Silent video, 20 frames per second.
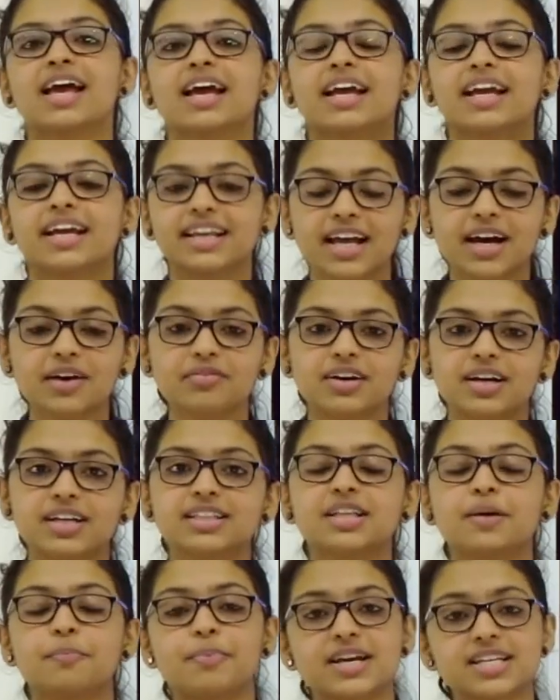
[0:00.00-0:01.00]
In Awadh,
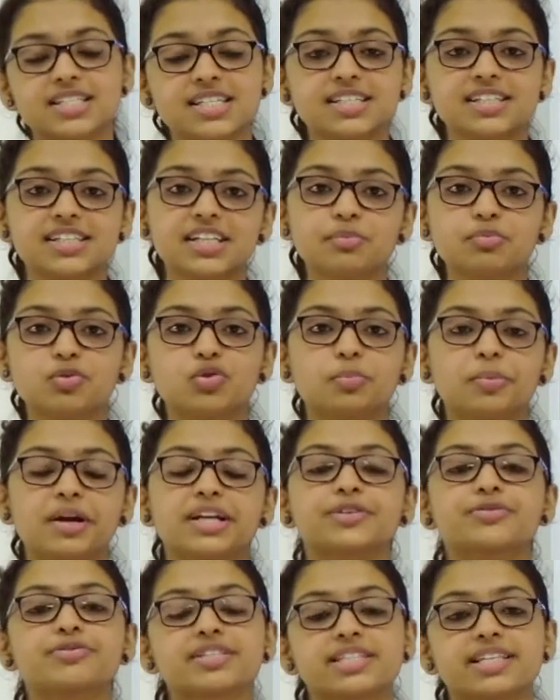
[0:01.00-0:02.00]
the peasantry
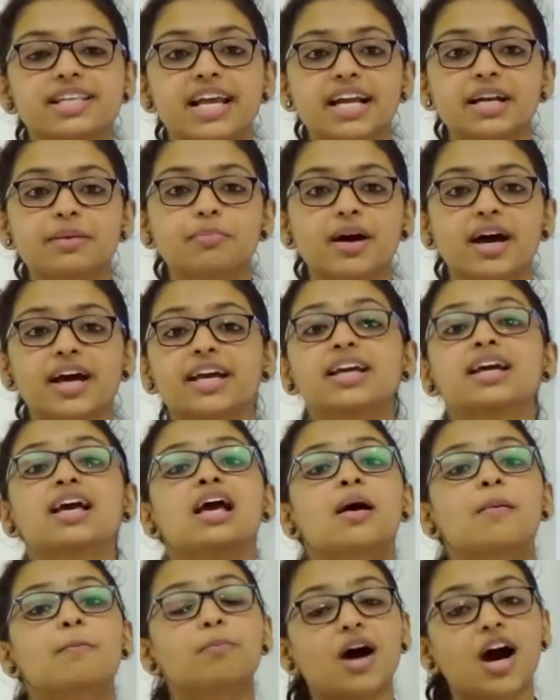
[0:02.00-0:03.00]
movement was led by
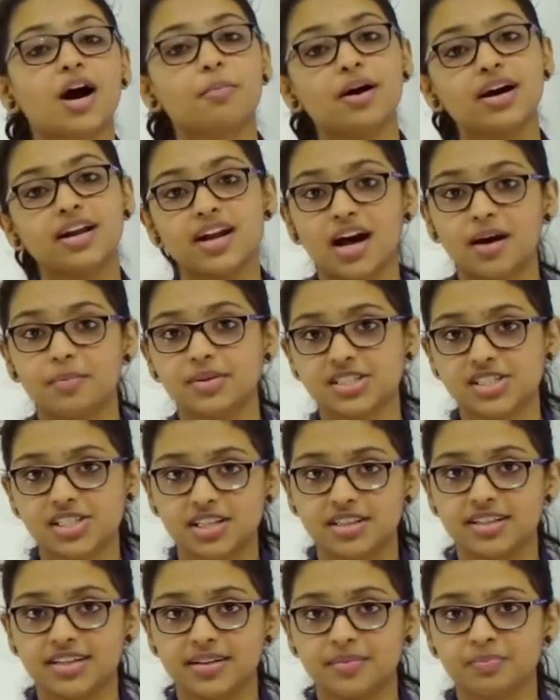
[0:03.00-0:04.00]
Baba
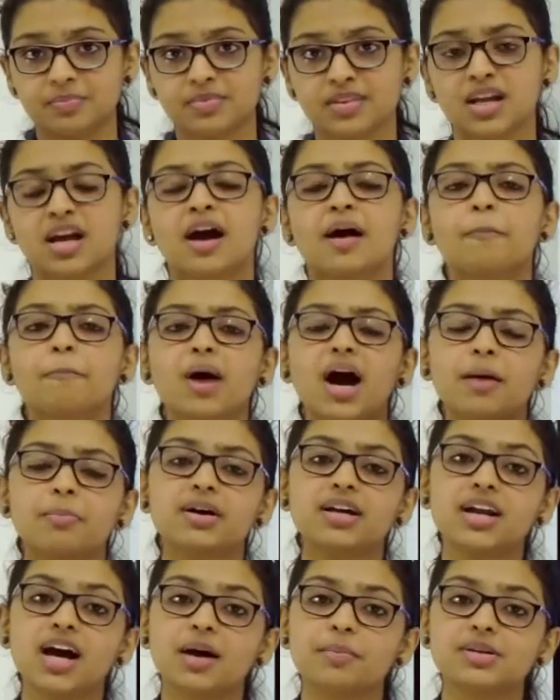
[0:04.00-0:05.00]
Ramachandra. Baba
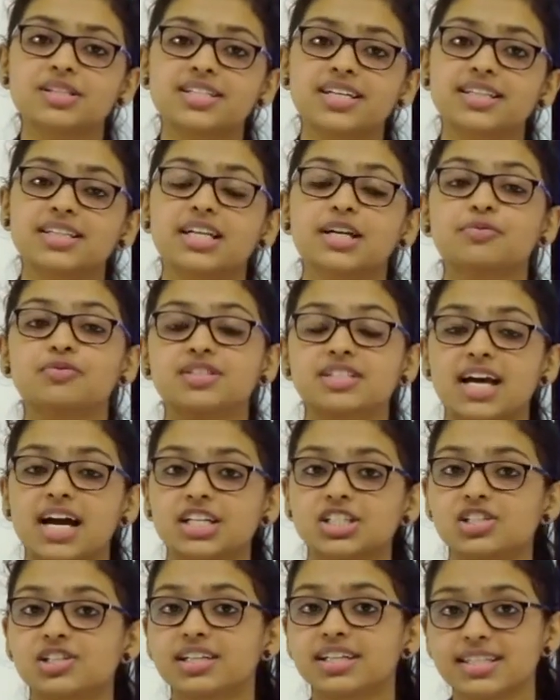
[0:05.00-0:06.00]
Ramachandra was
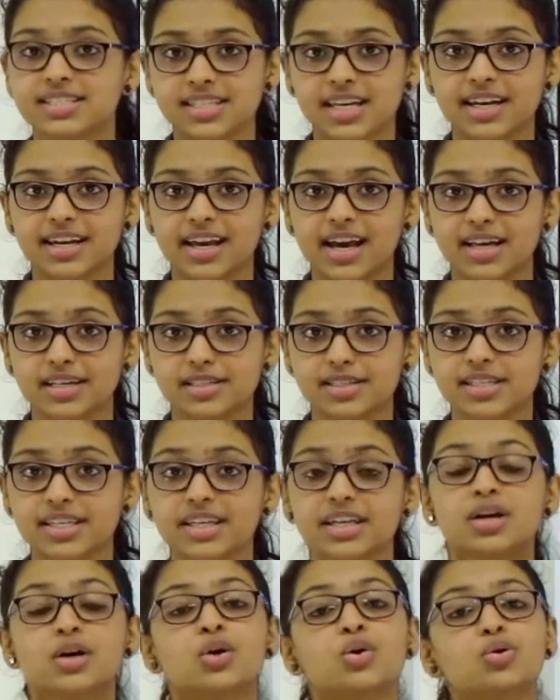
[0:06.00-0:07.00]
actually a sannyasi
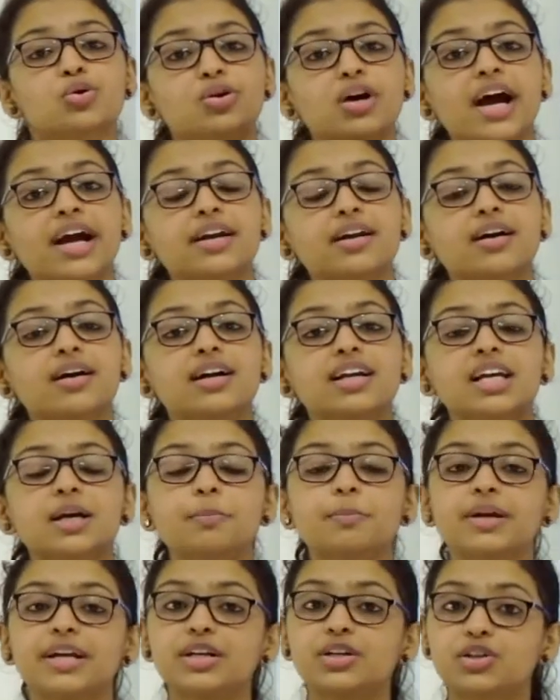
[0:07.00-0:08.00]
who had earlier
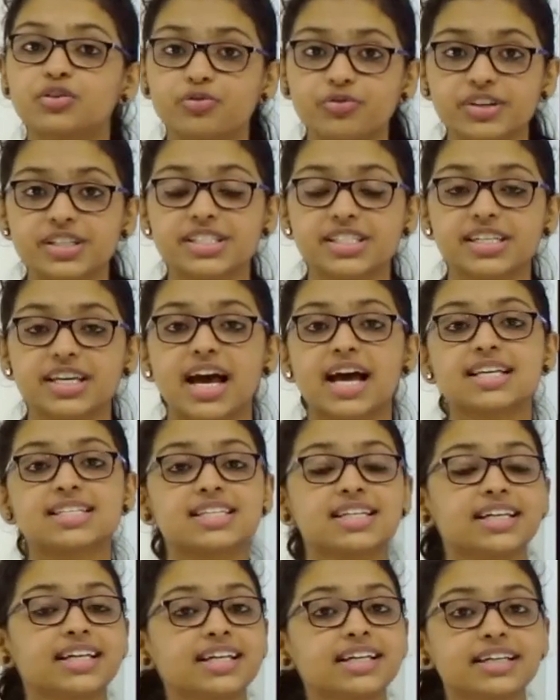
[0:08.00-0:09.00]
been to Fiji as
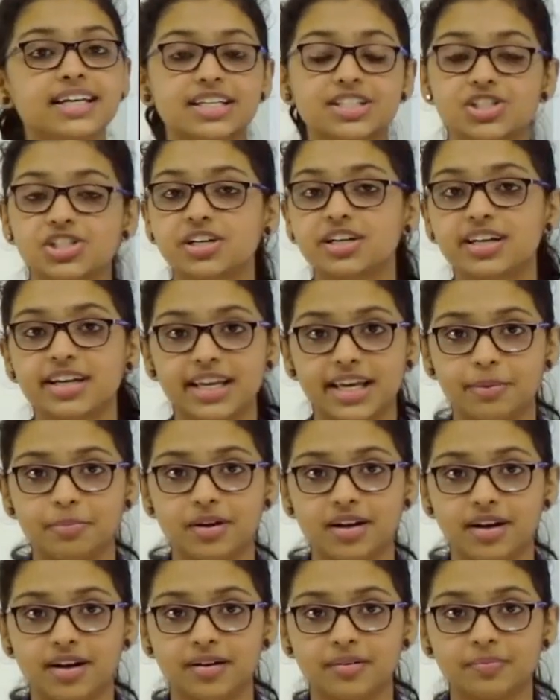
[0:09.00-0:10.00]
an indentured
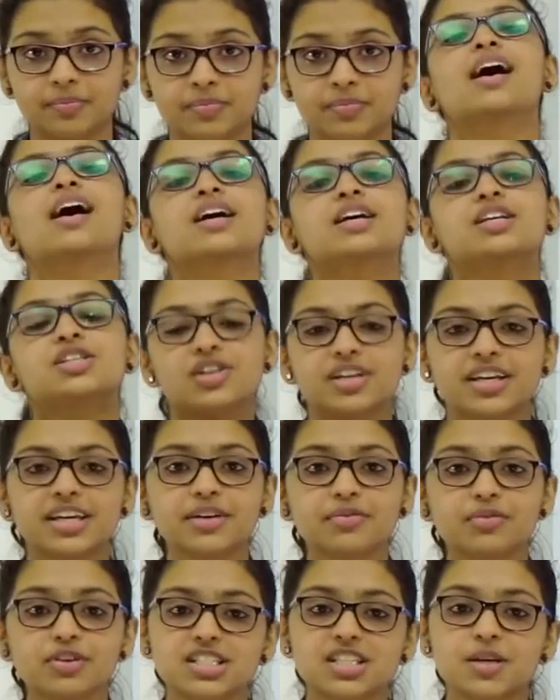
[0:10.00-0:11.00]
labourer. So he
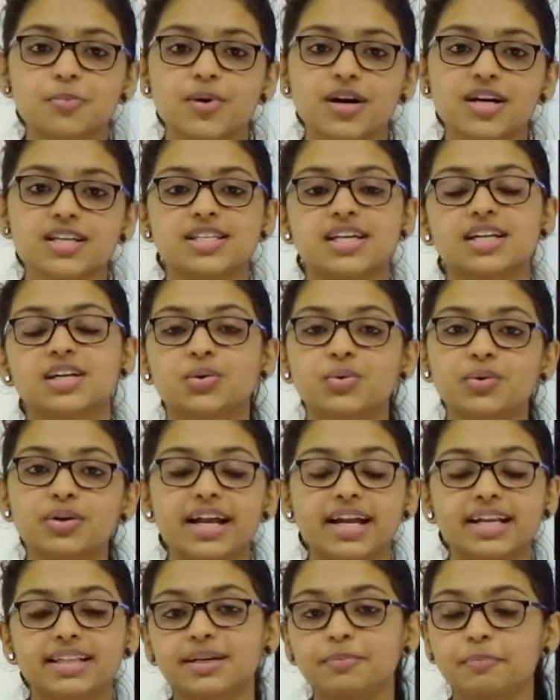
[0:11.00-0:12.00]
was the person who
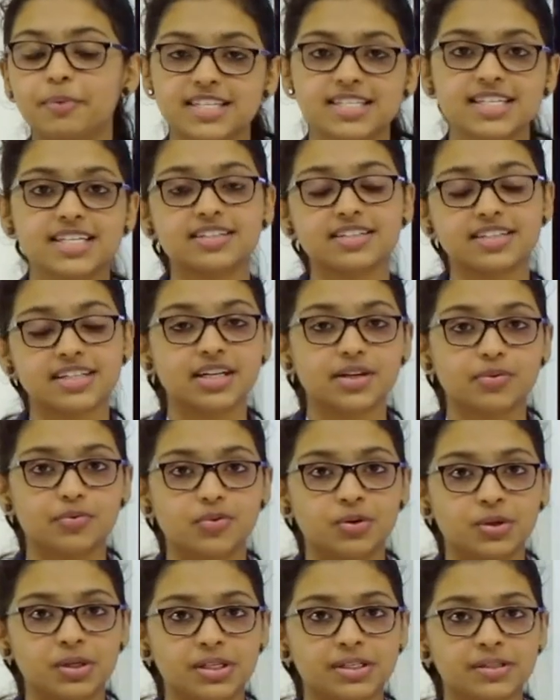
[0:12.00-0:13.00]
led the peasantry
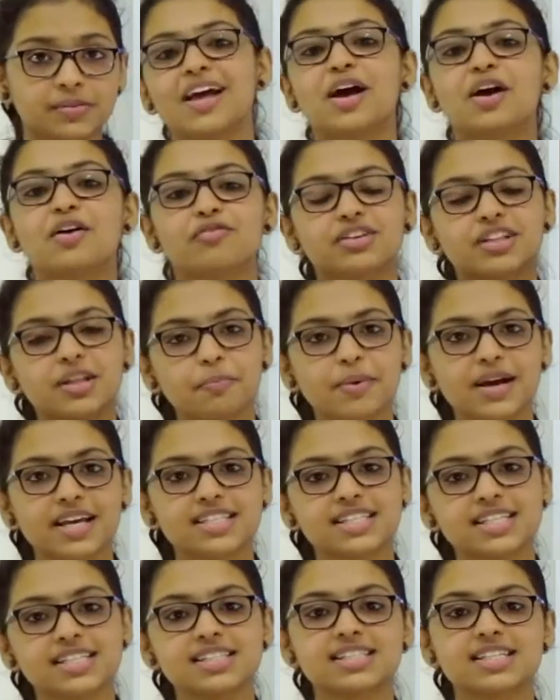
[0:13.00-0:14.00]
revolt. For the
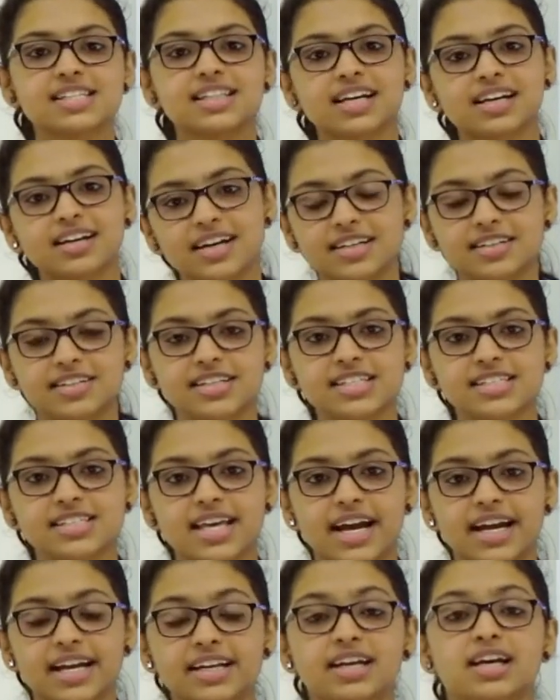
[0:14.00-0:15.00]
peasants in the
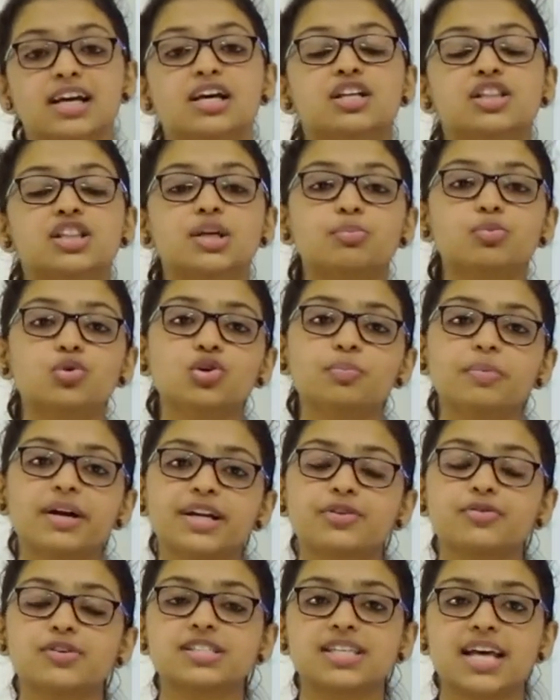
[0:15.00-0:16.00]
countryside, the
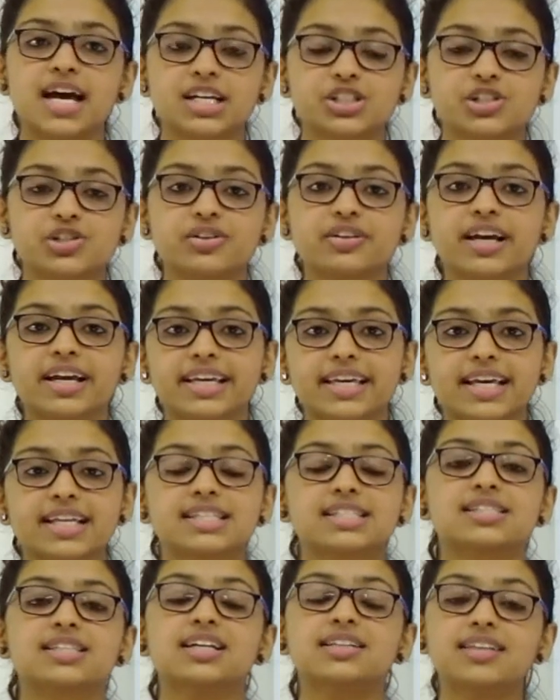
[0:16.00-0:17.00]
movement was actually
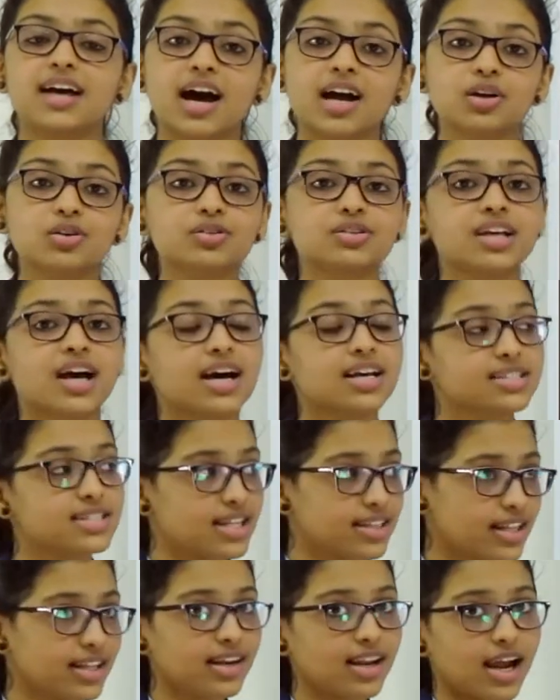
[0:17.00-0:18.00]
against the talukdars
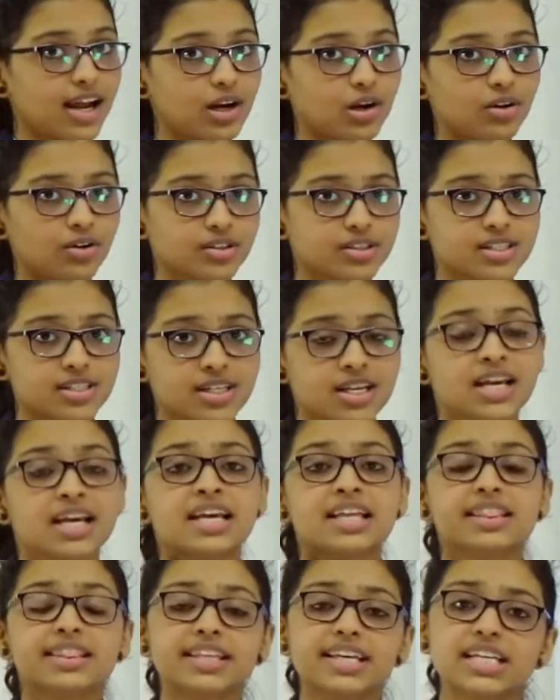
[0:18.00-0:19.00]
and the landlords.
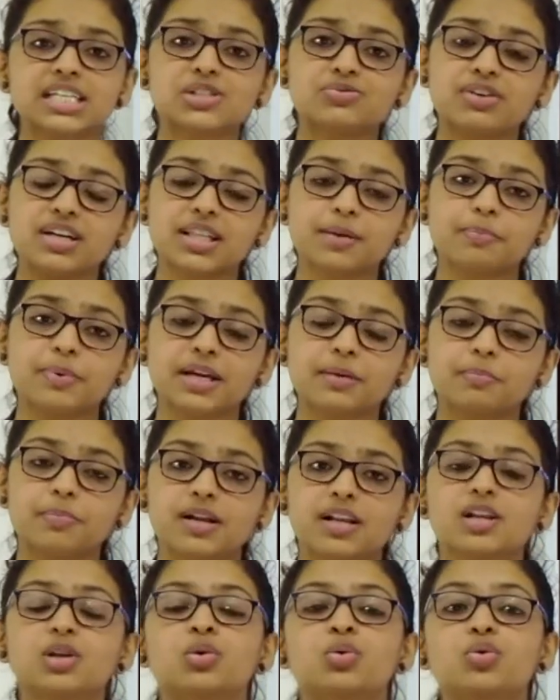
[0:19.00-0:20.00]
These were the
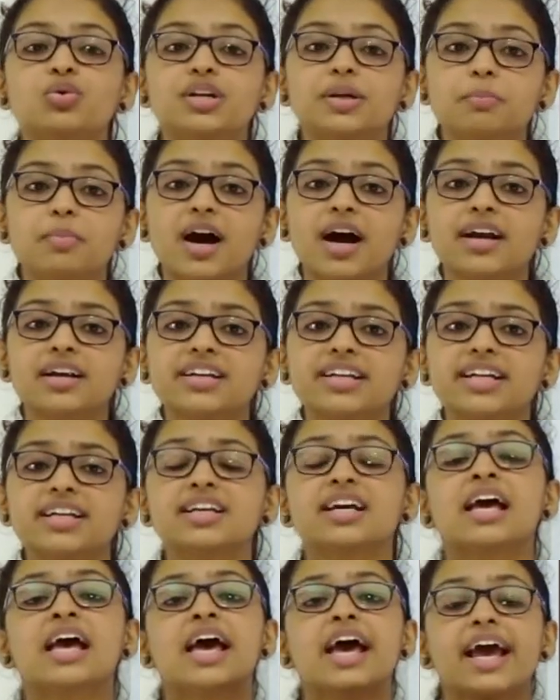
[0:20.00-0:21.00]
people who demanded
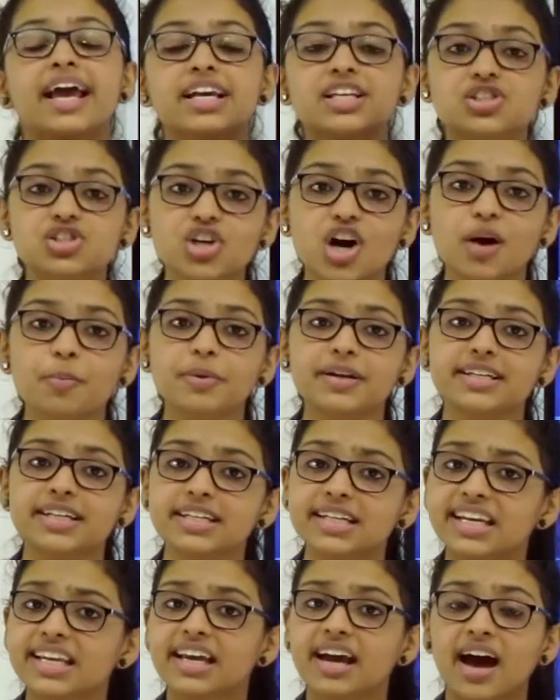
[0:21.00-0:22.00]

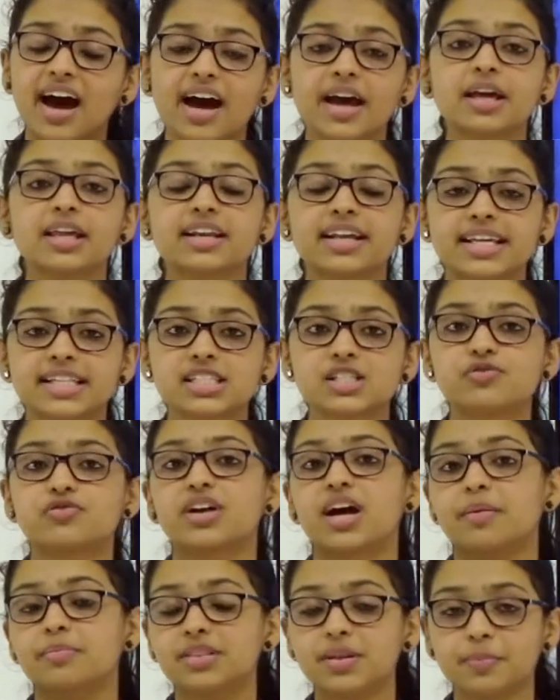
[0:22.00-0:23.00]
exorbitantly high rents
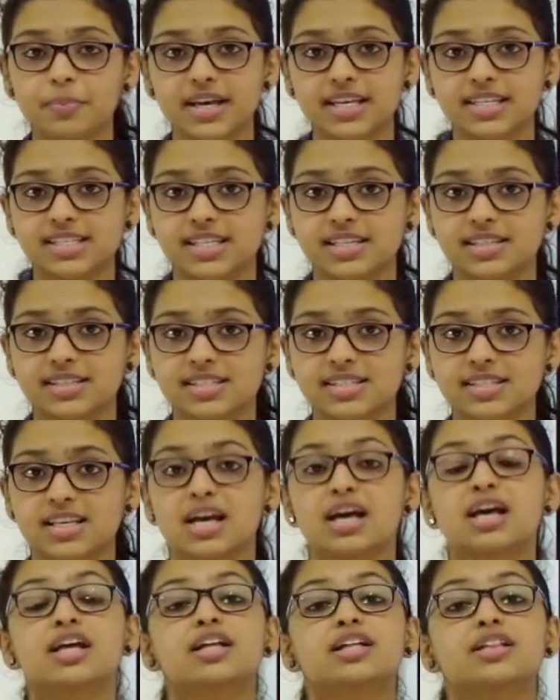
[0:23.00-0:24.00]
from the peasants.
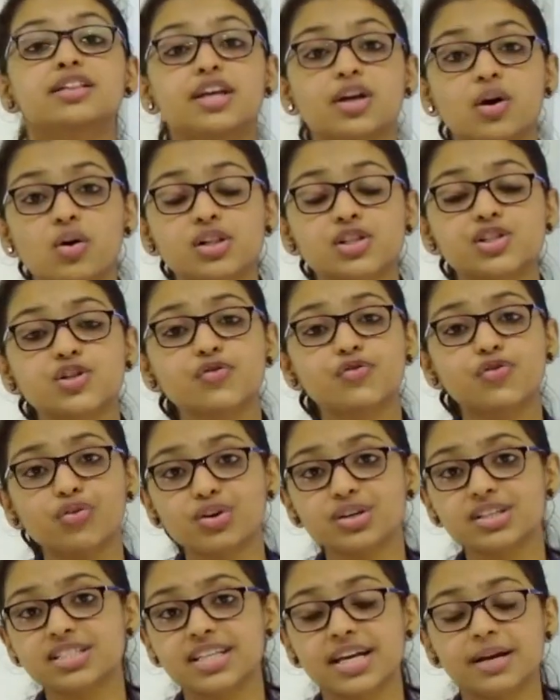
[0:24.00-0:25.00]
They also
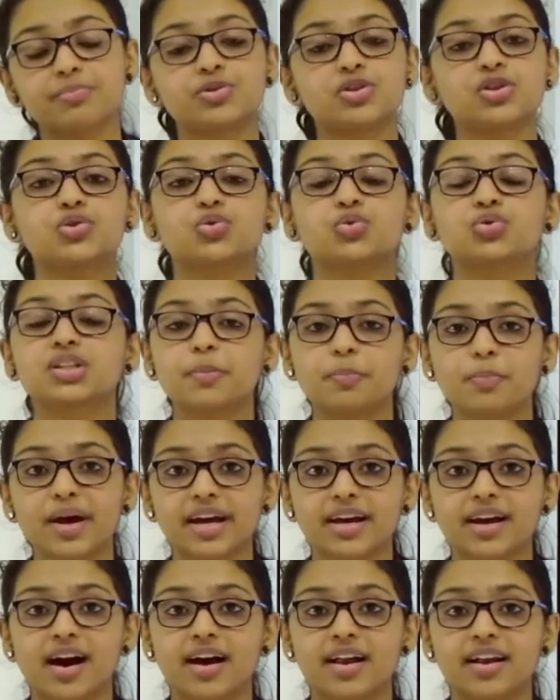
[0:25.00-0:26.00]
forced them to do the
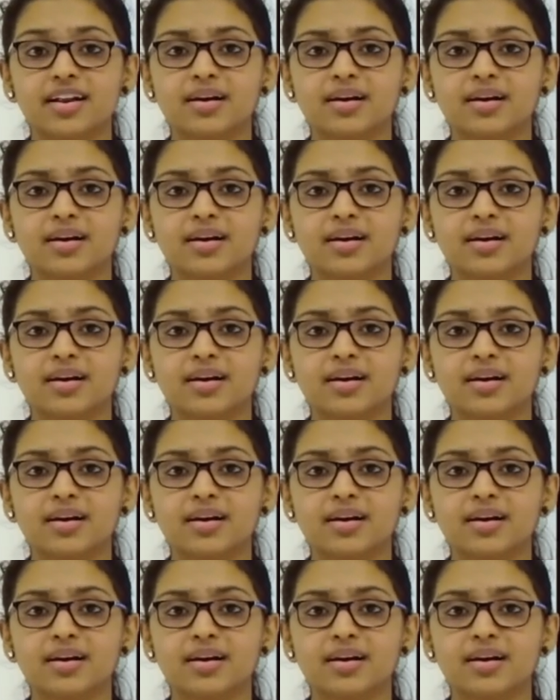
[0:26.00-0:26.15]
begar.